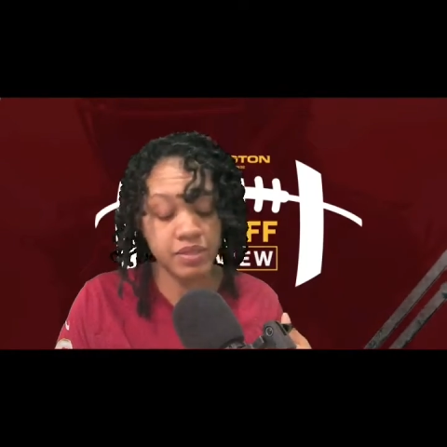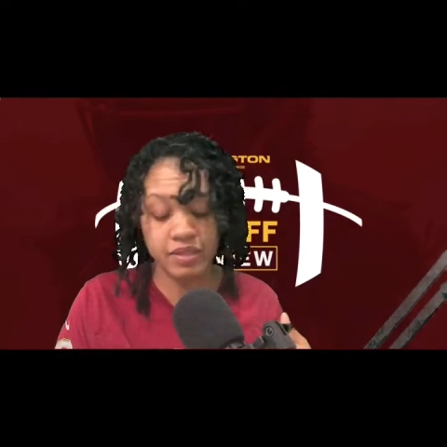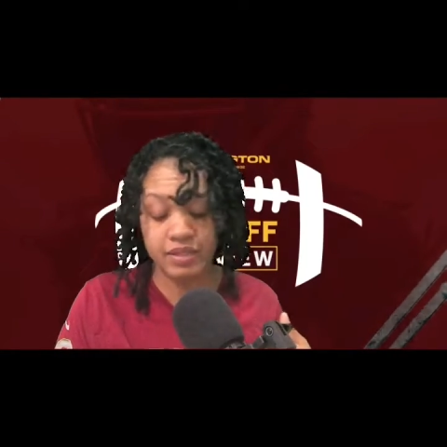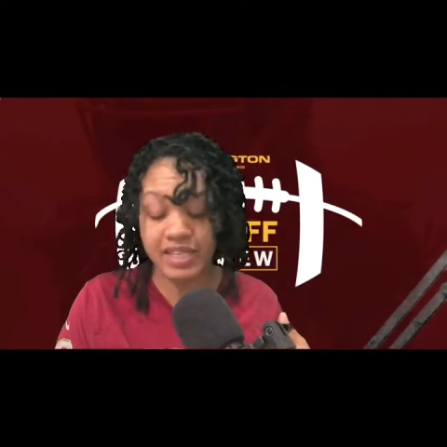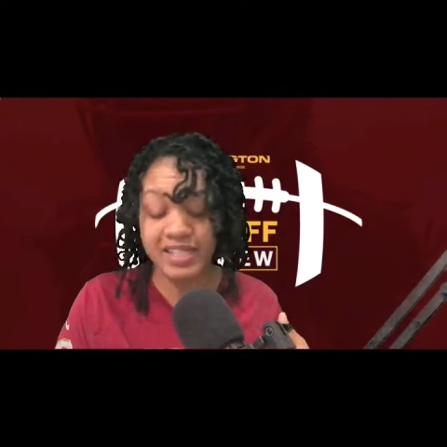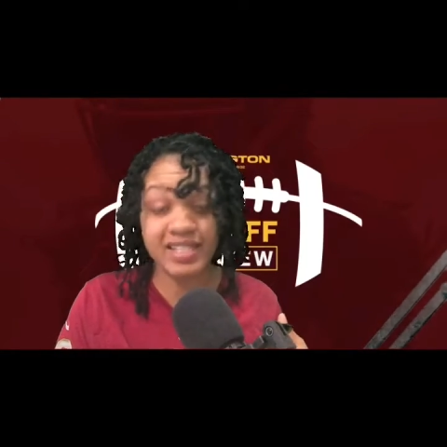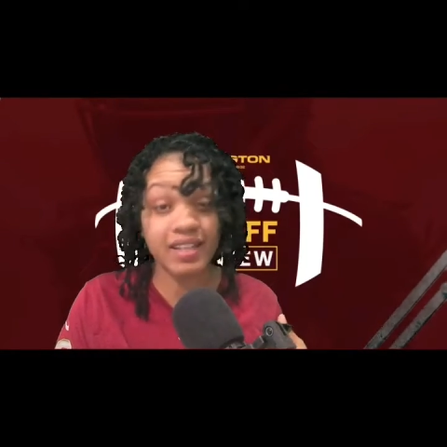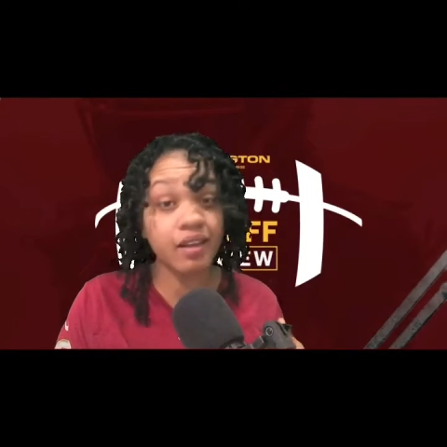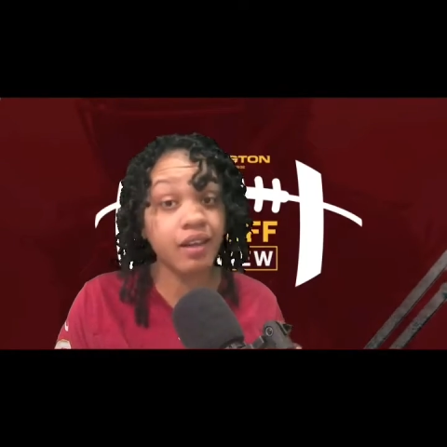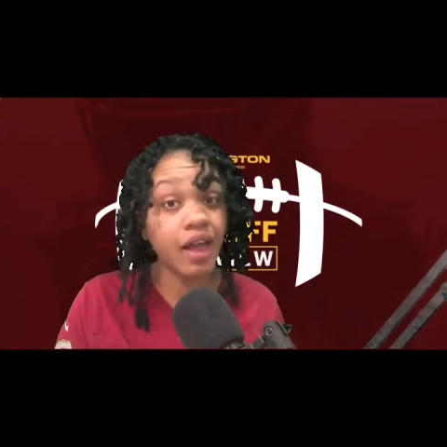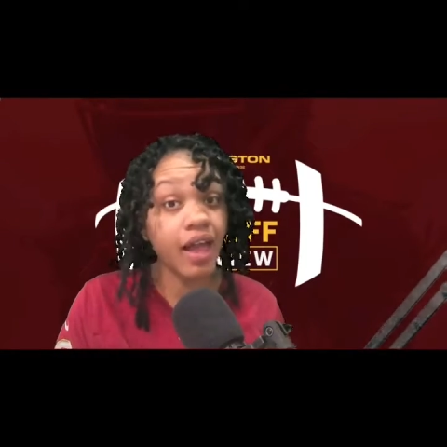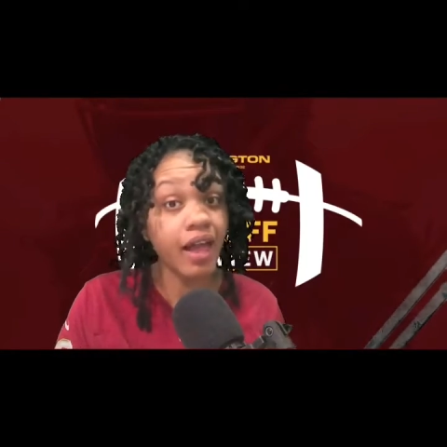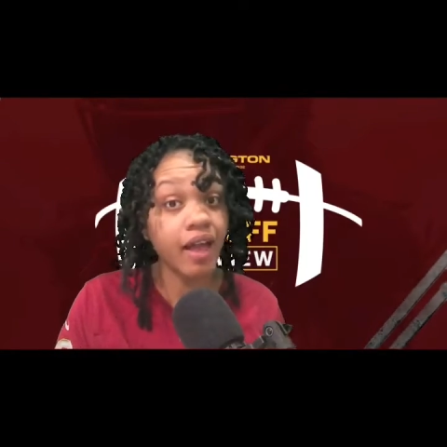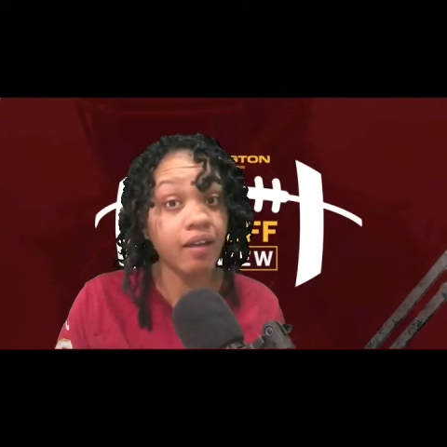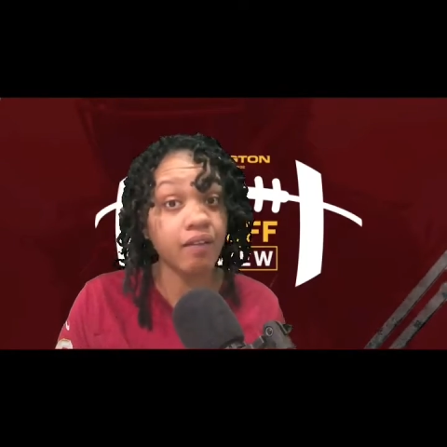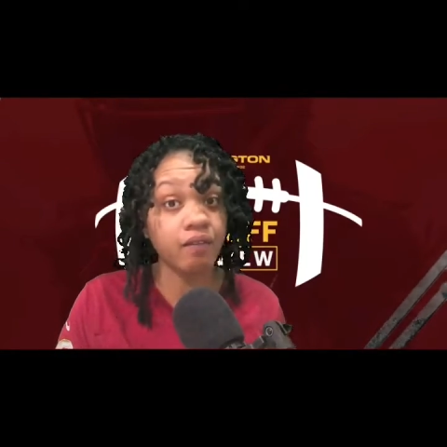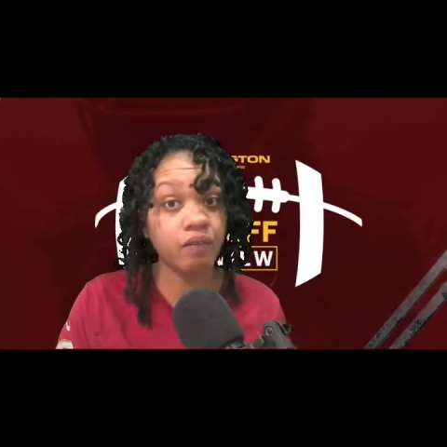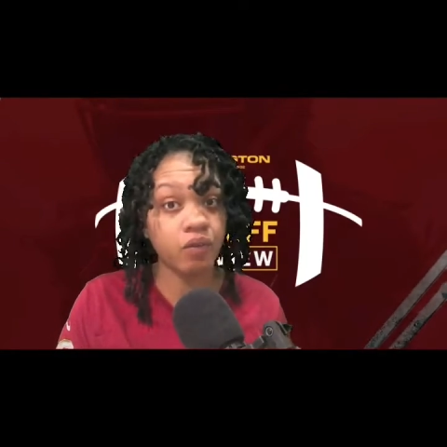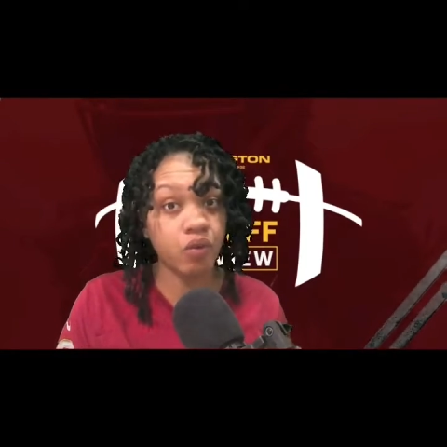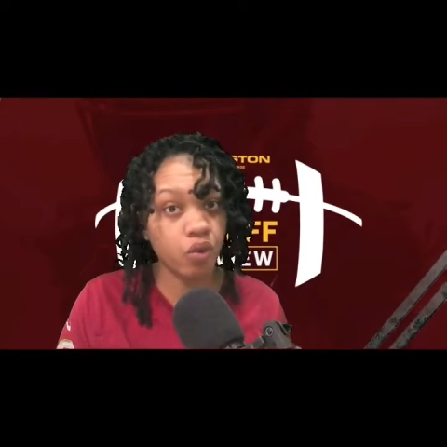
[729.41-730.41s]
That's a
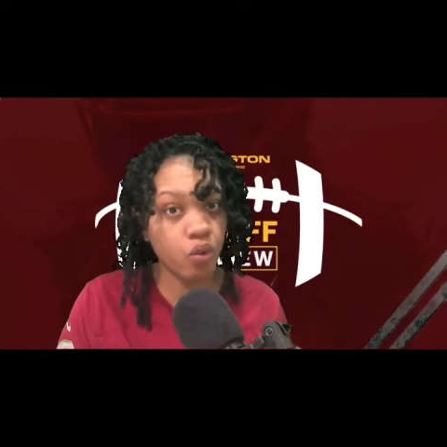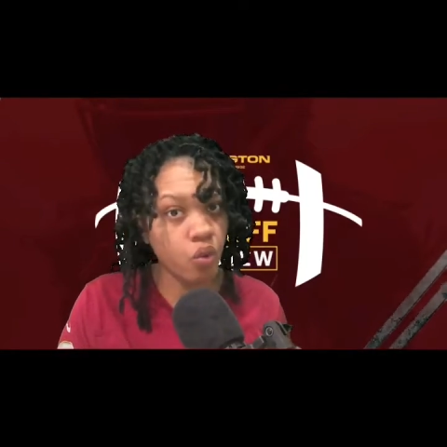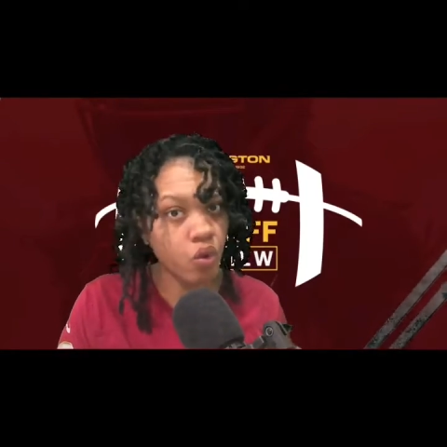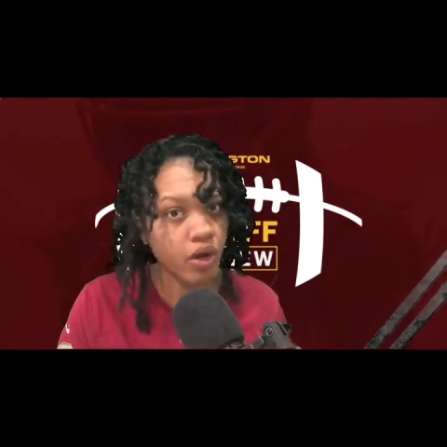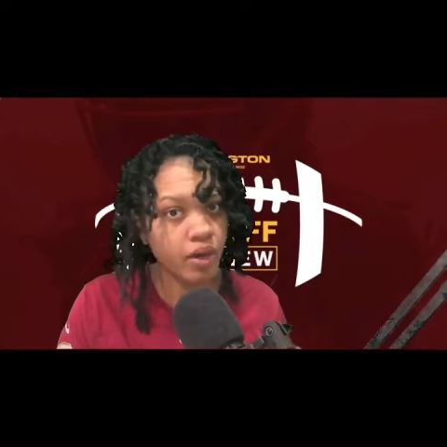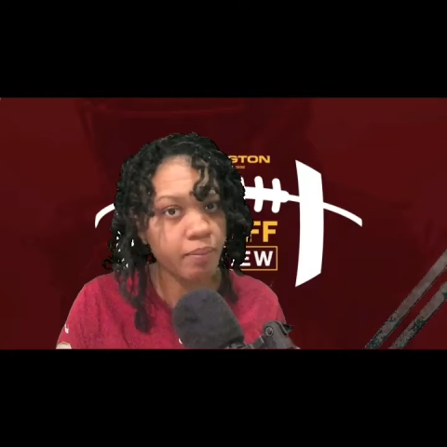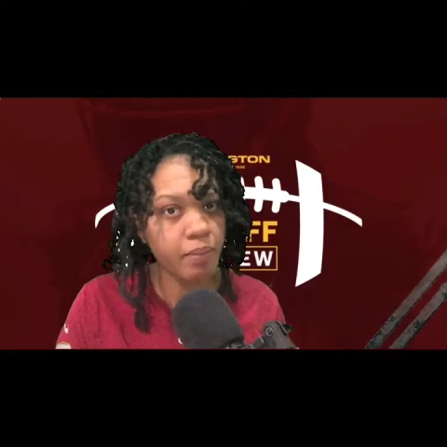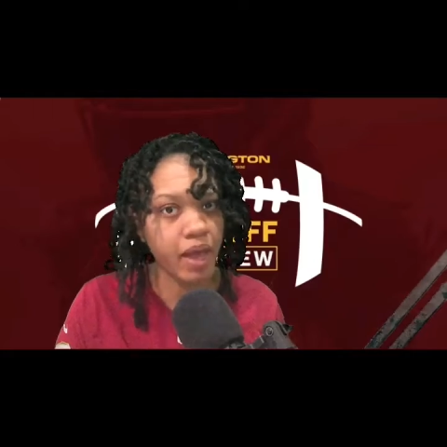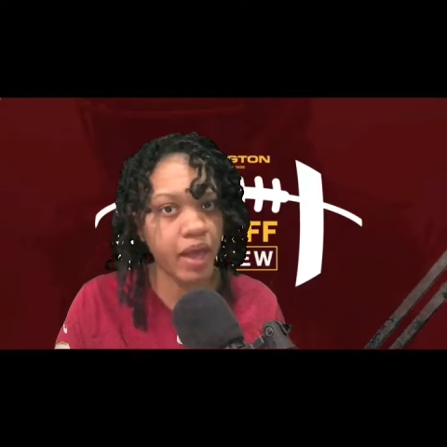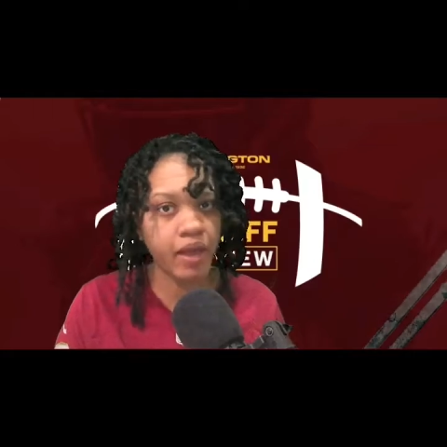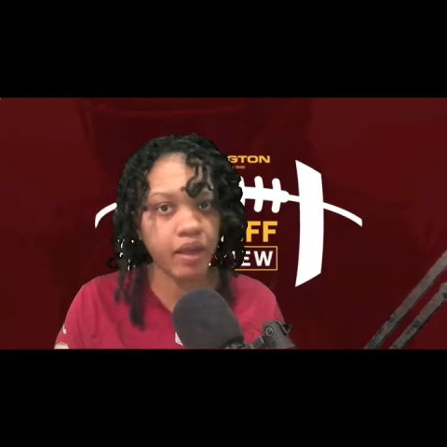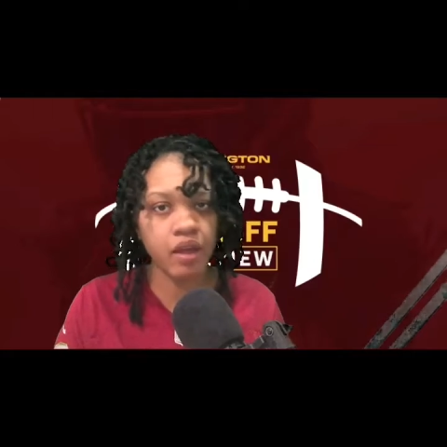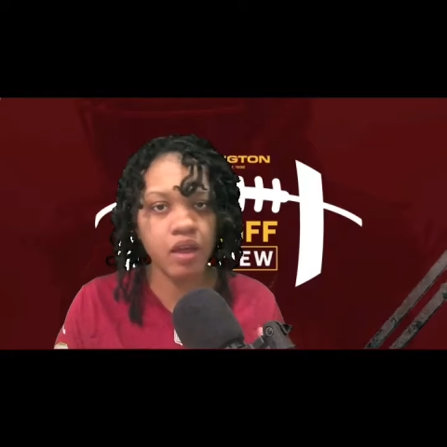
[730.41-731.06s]
lot for a quarterback.